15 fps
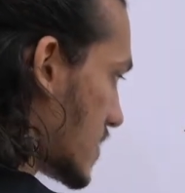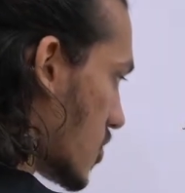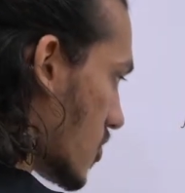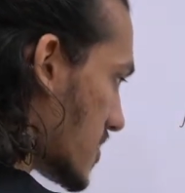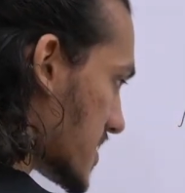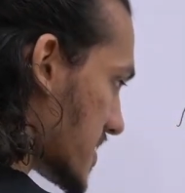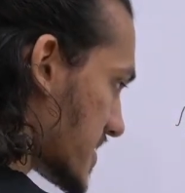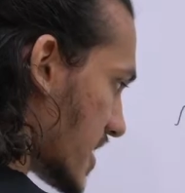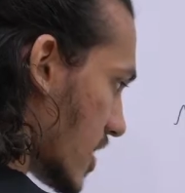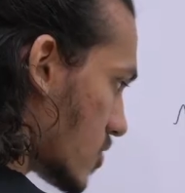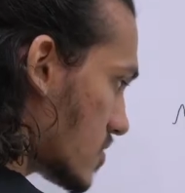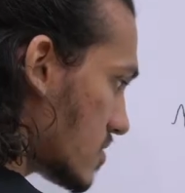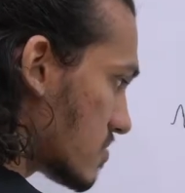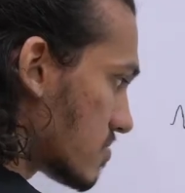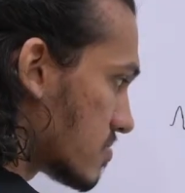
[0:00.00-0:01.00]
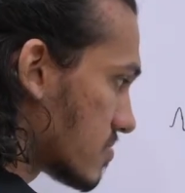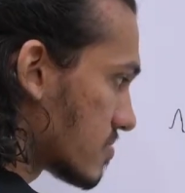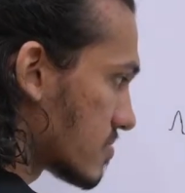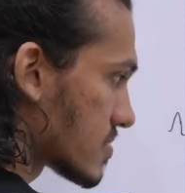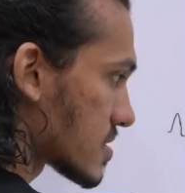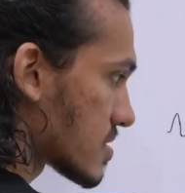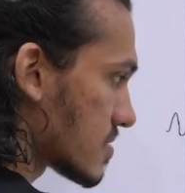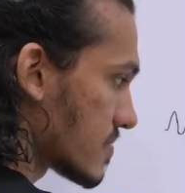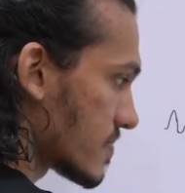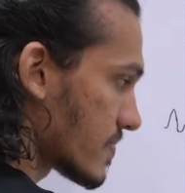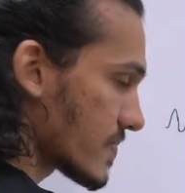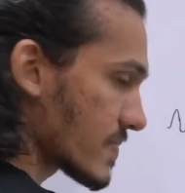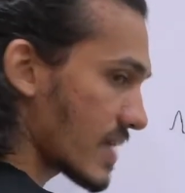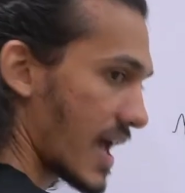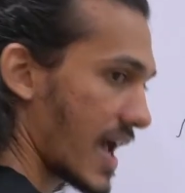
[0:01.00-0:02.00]
goes down
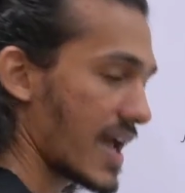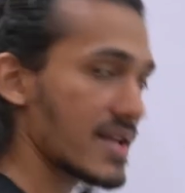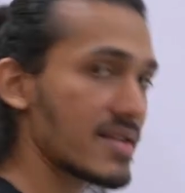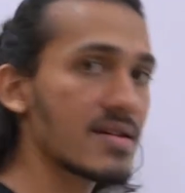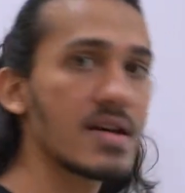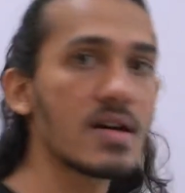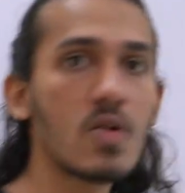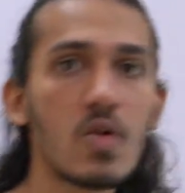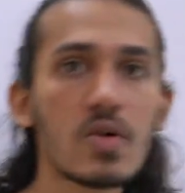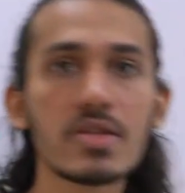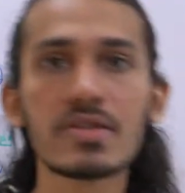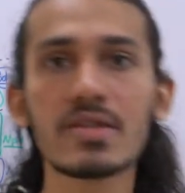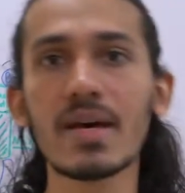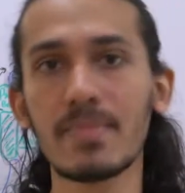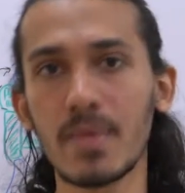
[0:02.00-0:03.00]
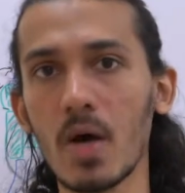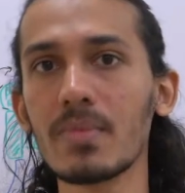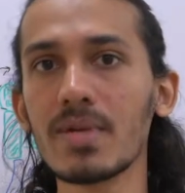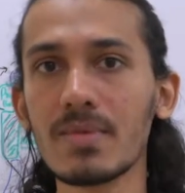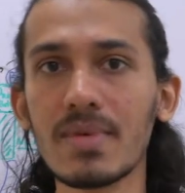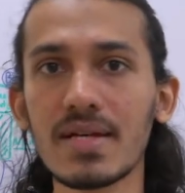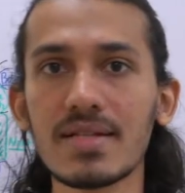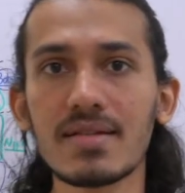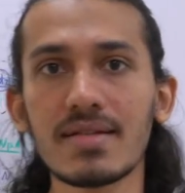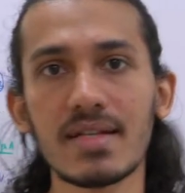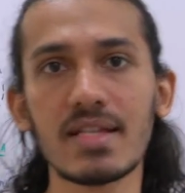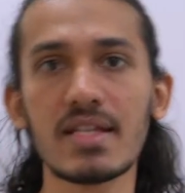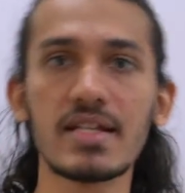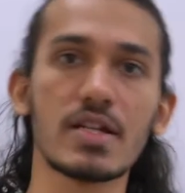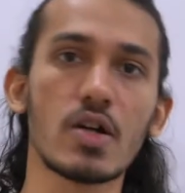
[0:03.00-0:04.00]
and goes to the abdominal muscles and
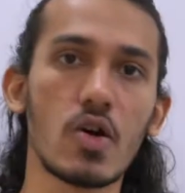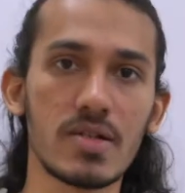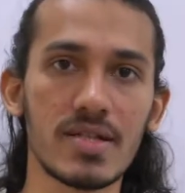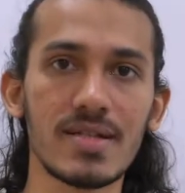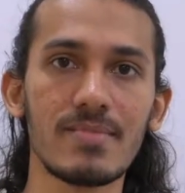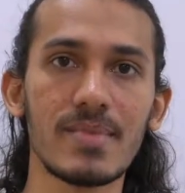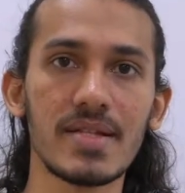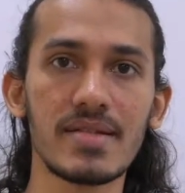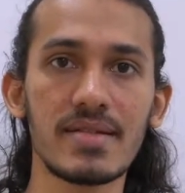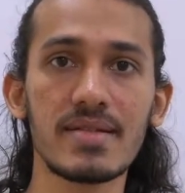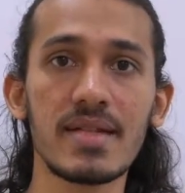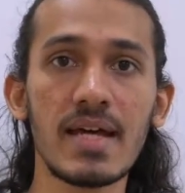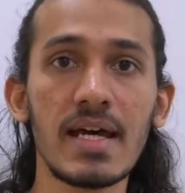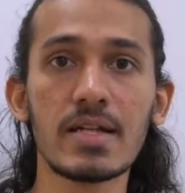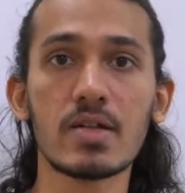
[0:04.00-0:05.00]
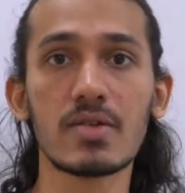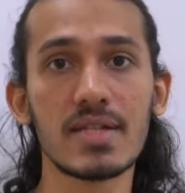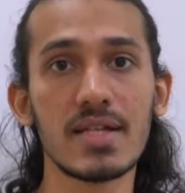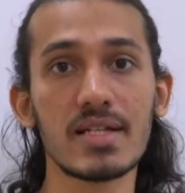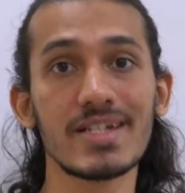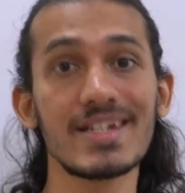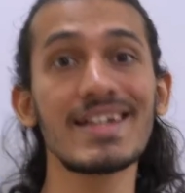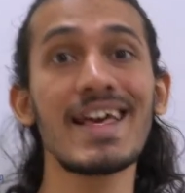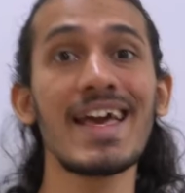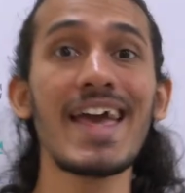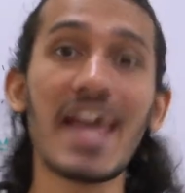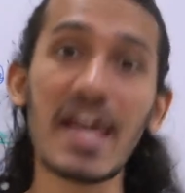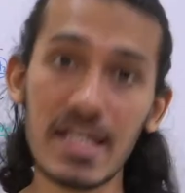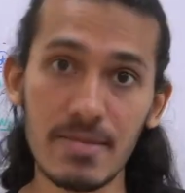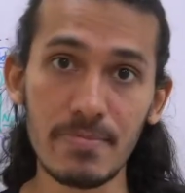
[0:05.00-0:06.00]
the intercostal muscles to result in
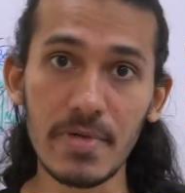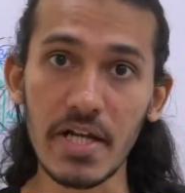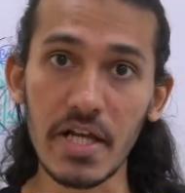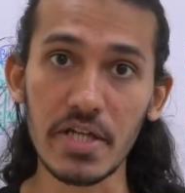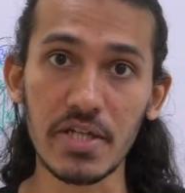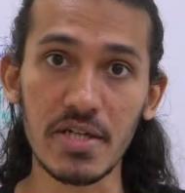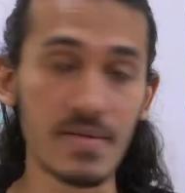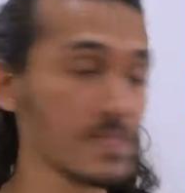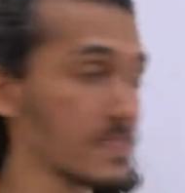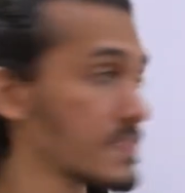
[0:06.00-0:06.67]
expiration.